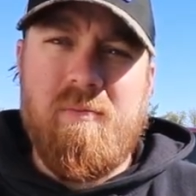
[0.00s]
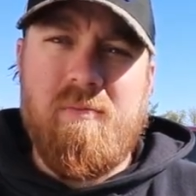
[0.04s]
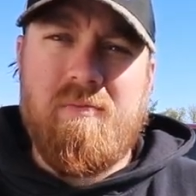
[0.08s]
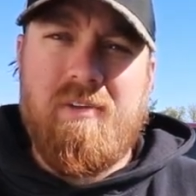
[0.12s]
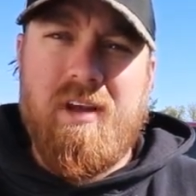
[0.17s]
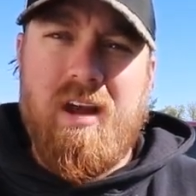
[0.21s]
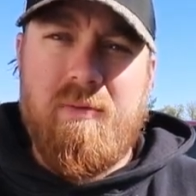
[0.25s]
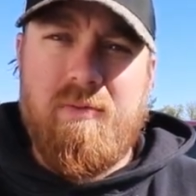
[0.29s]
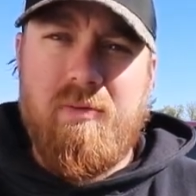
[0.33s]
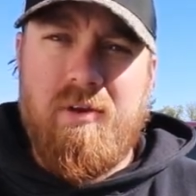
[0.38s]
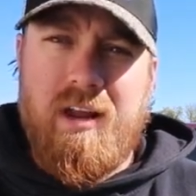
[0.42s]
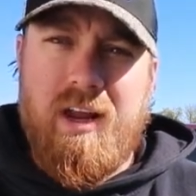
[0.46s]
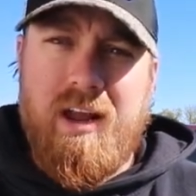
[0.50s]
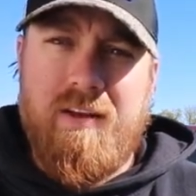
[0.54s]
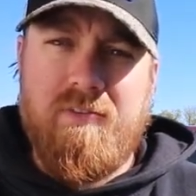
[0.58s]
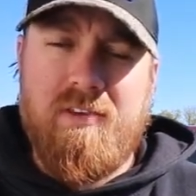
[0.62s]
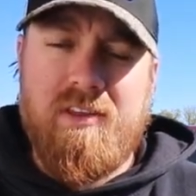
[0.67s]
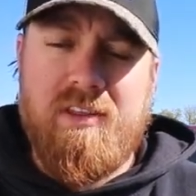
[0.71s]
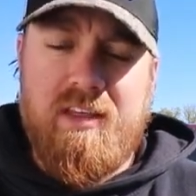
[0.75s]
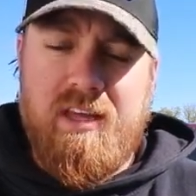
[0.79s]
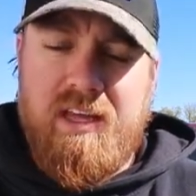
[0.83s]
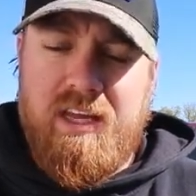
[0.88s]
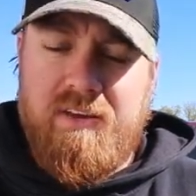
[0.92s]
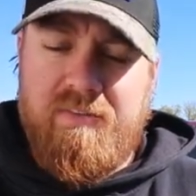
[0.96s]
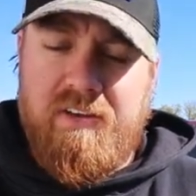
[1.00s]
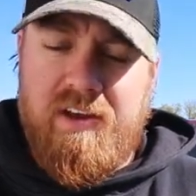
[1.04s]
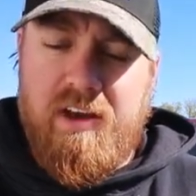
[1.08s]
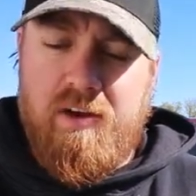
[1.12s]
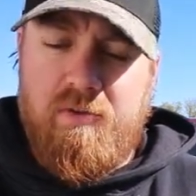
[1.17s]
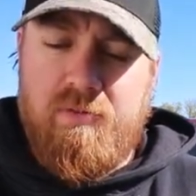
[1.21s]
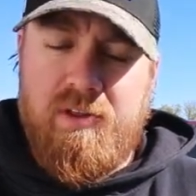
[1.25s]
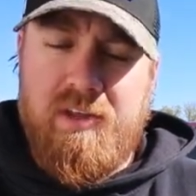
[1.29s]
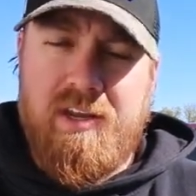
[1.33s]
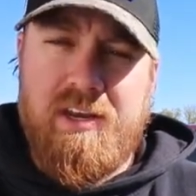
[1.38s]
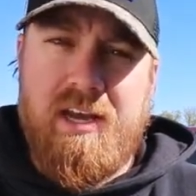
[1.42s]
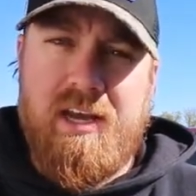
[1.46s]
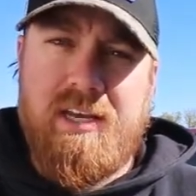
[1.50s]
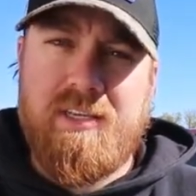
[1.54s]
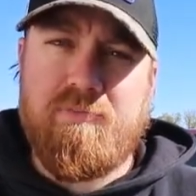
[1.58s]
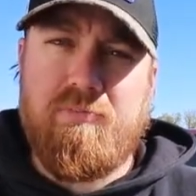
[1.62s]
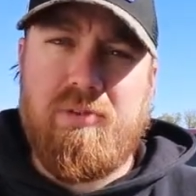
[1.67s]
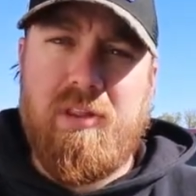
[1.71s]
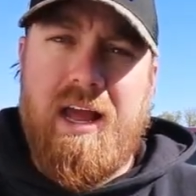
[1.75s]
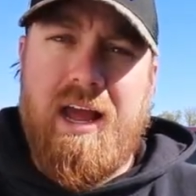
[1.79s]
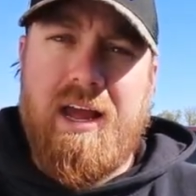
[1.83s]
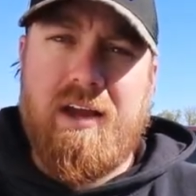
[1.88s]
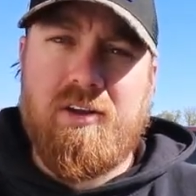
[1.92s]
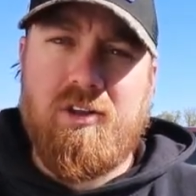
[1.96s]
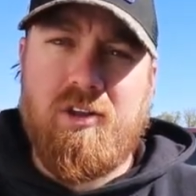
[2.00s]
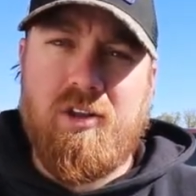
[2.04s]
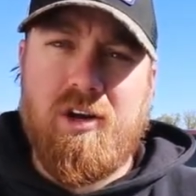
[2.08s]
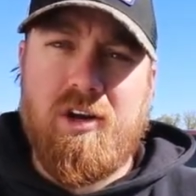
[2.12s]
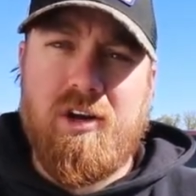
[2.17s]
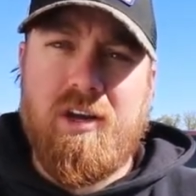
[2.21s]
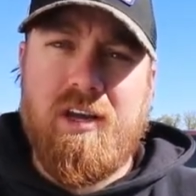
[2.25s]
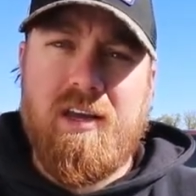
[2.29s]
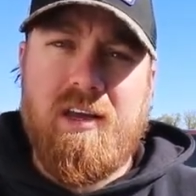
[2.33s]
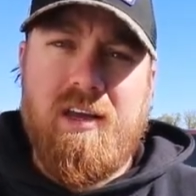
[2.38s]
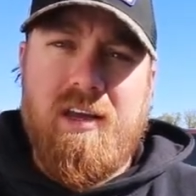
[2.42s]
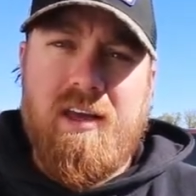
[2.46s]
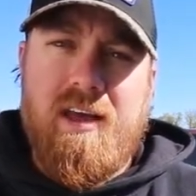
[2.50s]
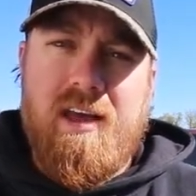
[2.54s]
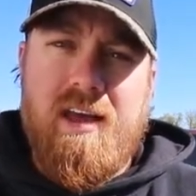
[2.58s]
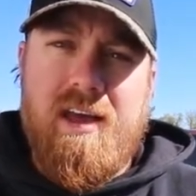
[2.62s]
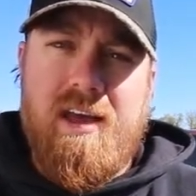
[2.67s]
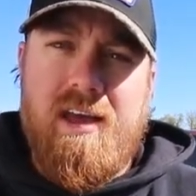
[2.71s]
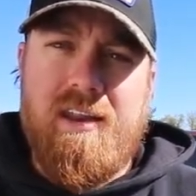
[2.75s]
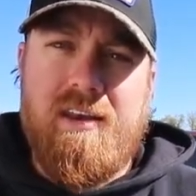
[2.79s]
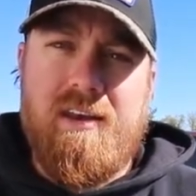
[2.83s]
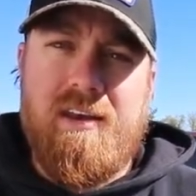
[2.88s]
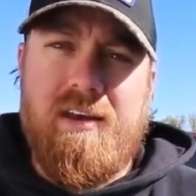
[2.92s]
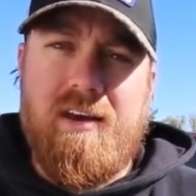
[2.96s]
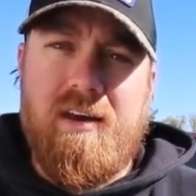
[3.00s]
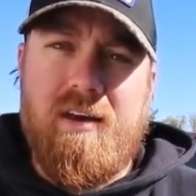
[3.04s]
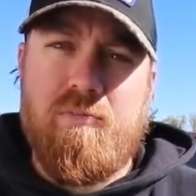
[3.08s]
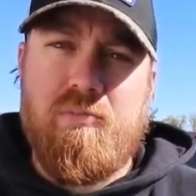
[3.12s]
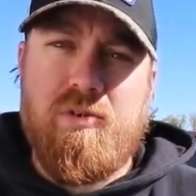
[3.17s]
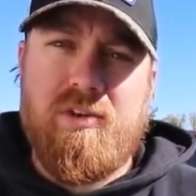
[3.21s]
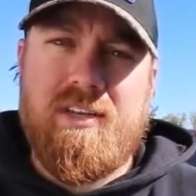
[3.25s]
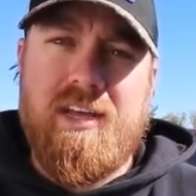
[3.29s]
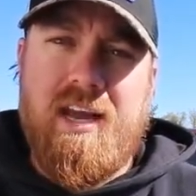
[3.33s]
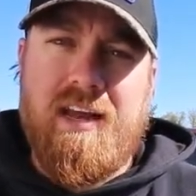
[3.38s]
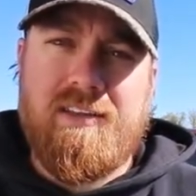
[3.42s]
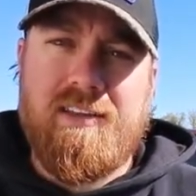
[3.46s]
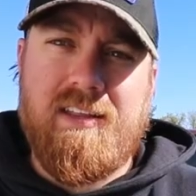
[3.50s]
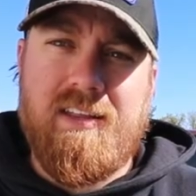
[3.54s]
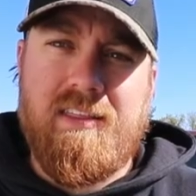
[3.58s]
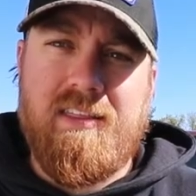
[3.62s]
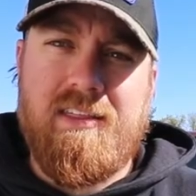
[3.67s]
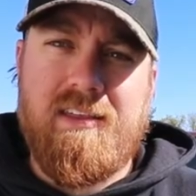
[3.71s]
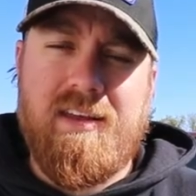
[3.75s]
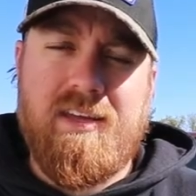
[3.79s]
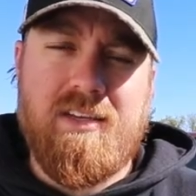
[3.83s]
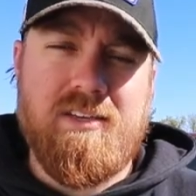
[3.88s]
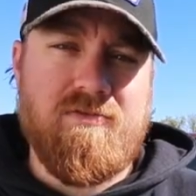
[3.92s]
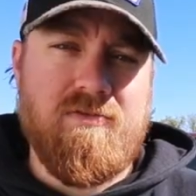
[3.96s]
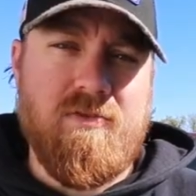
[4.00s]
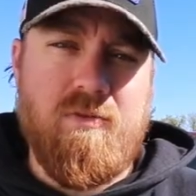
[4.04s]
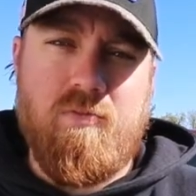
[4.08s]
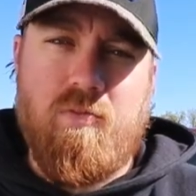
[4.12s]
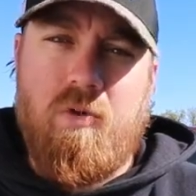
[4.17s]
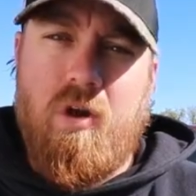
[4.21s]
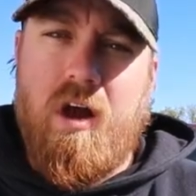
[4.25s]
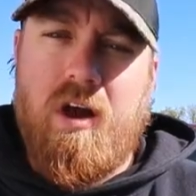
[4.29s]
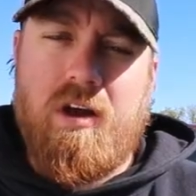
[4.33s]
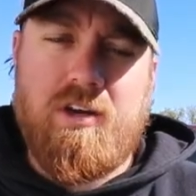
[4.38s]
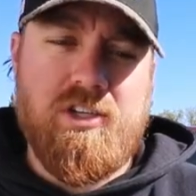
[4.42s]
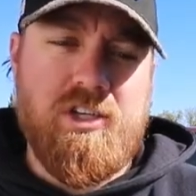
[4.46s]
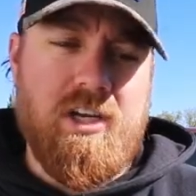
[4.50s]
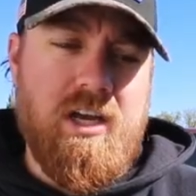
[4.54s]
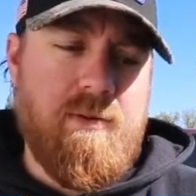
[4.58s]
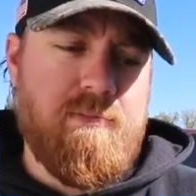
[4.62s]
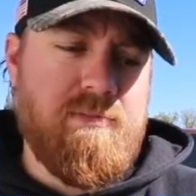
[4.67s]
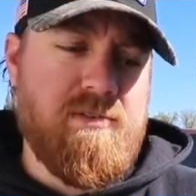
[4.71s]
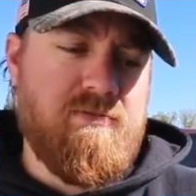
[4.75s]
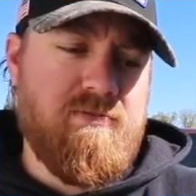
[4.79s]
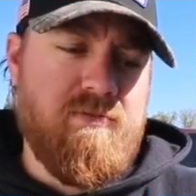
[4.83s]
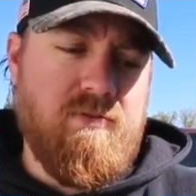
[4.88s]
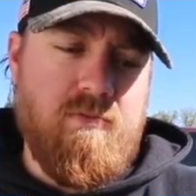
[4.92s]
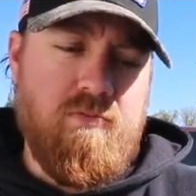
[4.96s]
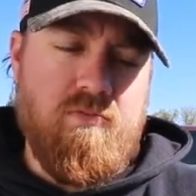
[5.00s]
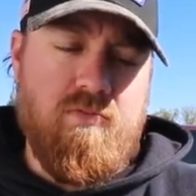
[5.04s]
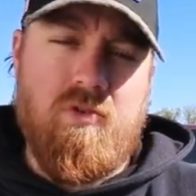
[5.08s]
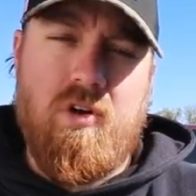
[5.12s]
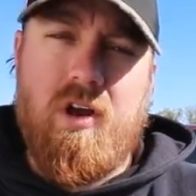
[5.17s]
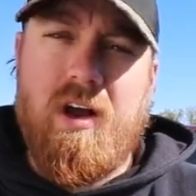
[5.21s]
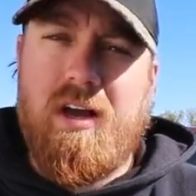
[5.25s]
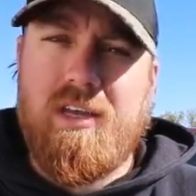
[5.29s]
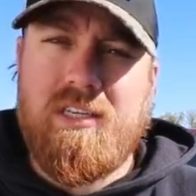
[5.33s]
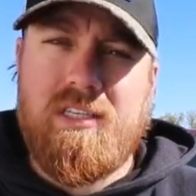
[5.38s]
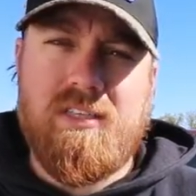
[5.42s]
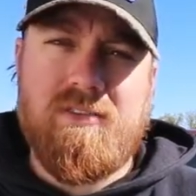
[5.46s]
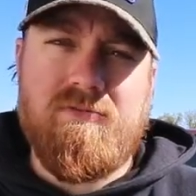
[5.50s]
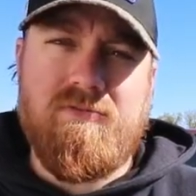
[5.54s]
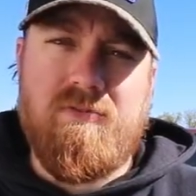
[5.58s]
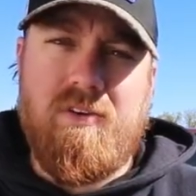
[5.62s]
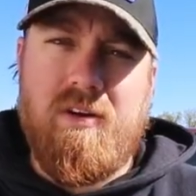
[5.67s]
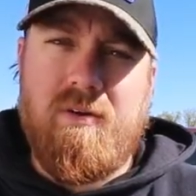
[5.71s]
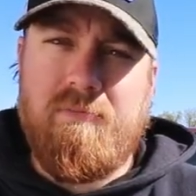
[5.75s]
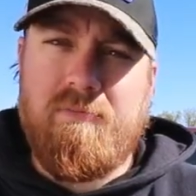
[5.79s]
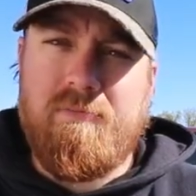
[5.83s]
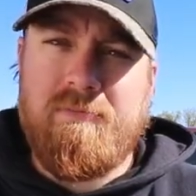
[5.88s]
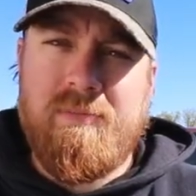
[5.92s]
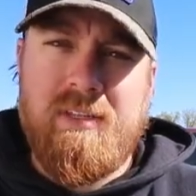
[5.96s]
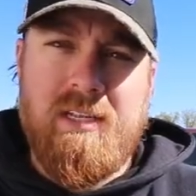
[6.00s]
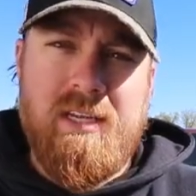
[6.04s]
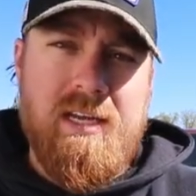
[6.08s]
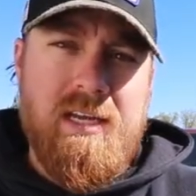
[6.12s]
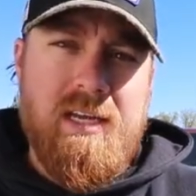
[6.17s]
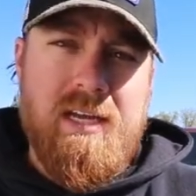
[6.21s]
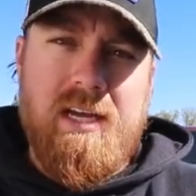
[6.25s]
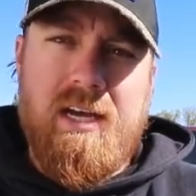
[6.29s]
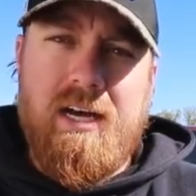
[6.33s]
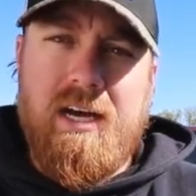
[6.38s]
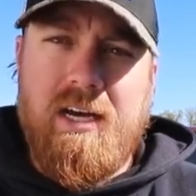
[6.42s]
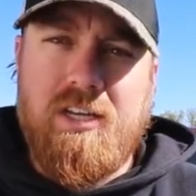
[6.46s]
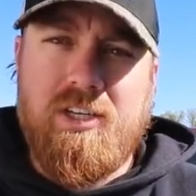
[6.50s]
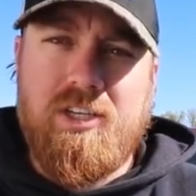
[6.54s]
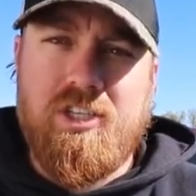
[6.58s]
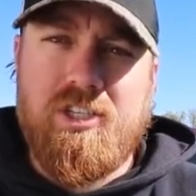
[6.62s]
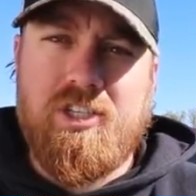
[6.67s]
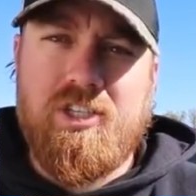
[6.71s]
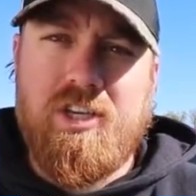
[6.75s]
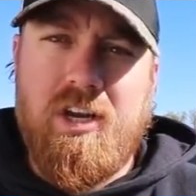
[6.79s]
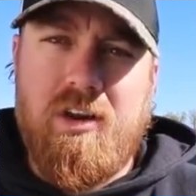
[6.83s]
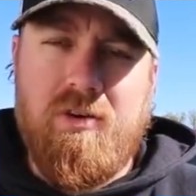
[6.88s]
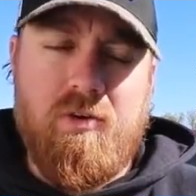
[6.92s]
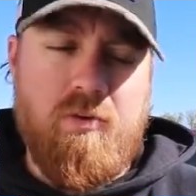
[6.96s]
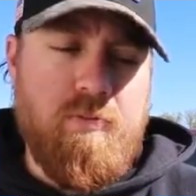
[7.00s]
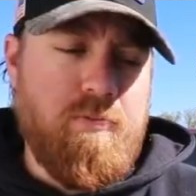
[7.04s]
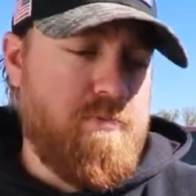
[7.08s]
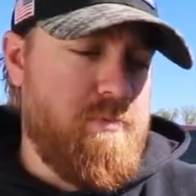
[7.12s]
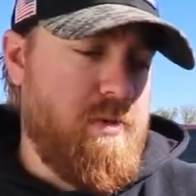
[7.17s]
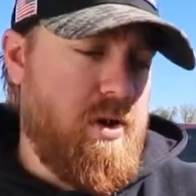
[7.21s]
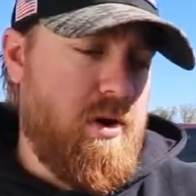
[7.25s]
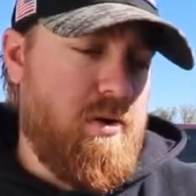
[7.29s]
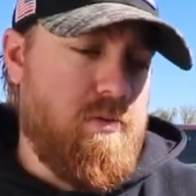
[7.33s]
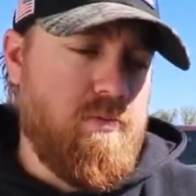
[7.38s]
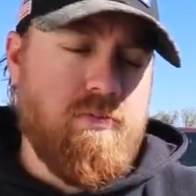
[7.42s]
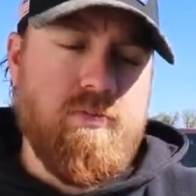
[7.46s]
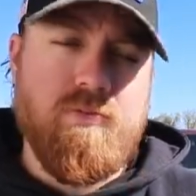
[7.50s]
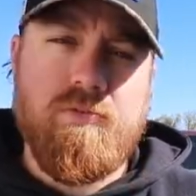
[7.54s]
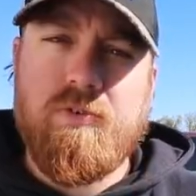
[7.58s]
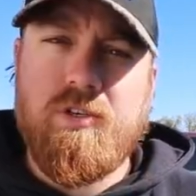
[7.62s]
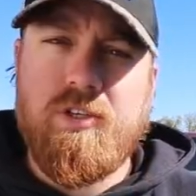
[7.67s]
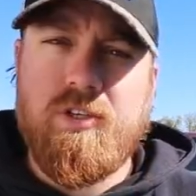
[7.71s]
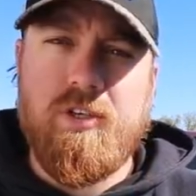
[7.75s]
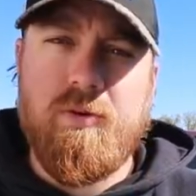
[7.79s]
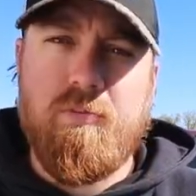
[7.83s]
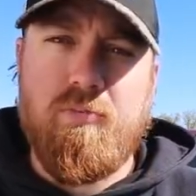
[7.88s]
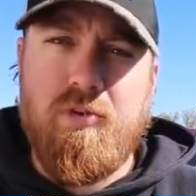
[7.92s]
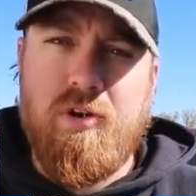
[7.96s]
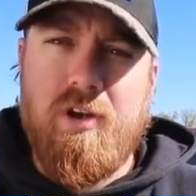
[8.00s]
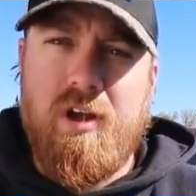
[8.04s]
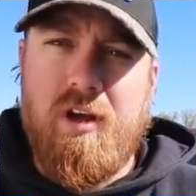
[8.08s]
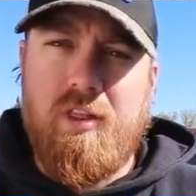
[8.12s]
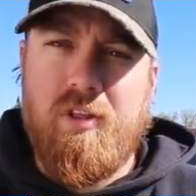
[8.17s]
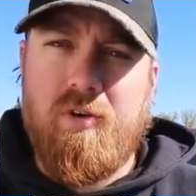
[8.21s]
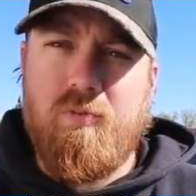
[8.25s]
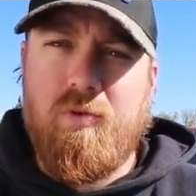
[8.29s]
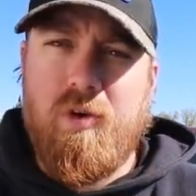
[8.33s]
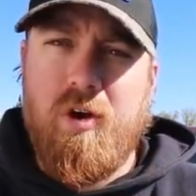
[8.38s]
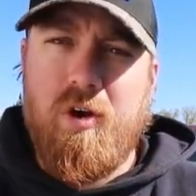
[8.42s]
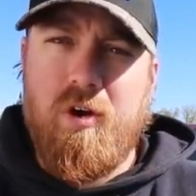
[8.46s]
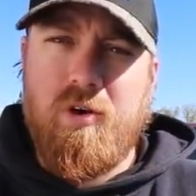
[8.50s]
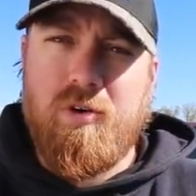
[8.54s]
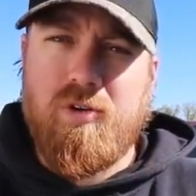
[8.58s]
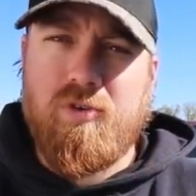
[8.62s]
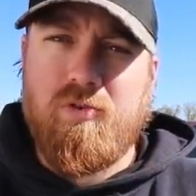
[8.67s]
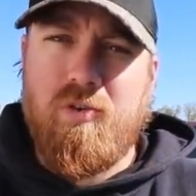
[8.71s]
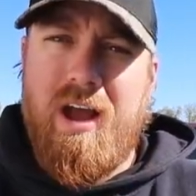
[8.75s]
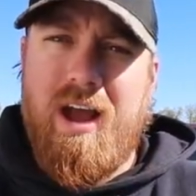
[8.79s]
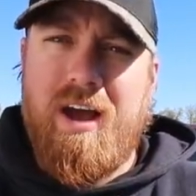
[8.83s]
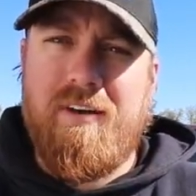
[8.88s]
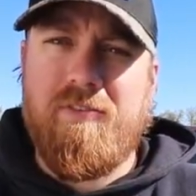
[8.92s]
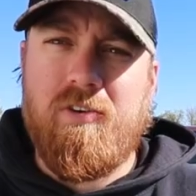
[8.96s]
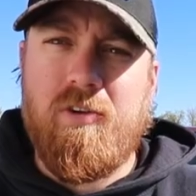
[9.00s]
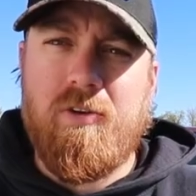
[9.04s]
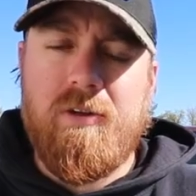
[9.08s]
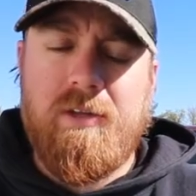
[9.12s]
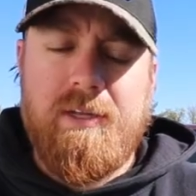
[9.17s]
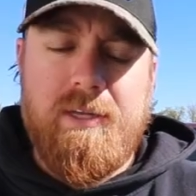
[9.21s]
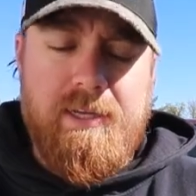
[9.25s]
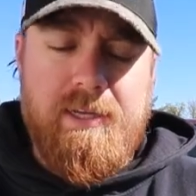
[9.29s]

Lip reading: covering everything, giving it a really nice black look, and protecting things from rock chips, from rust, from just general, debris on the road, gravel.